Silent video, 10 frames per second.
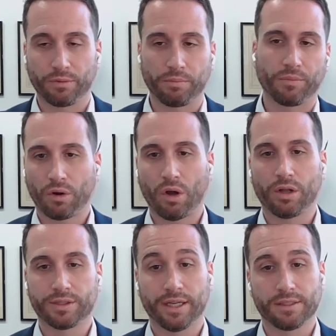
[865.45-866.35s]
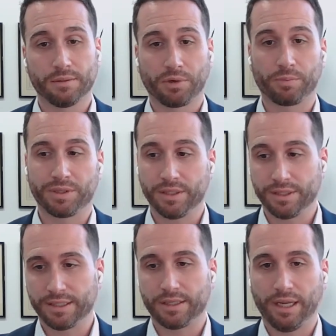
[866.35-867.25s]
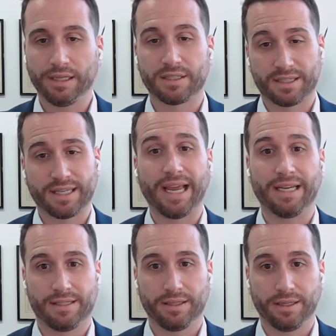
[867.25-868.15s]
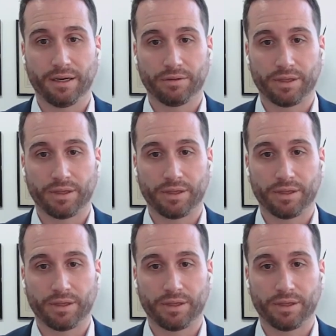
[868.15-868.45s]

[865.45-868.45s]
for all intents and purposes, it stays in there.